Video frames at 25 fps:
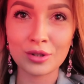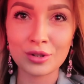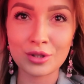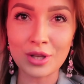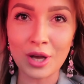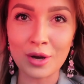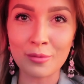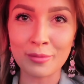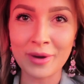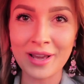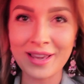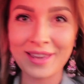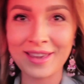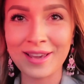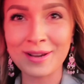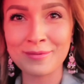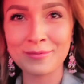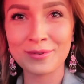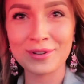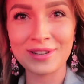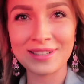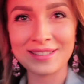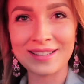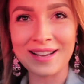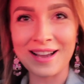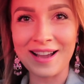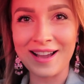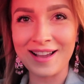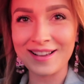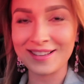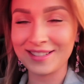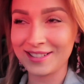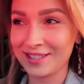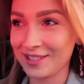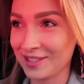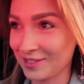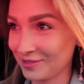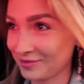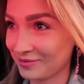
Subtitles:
So my camera dies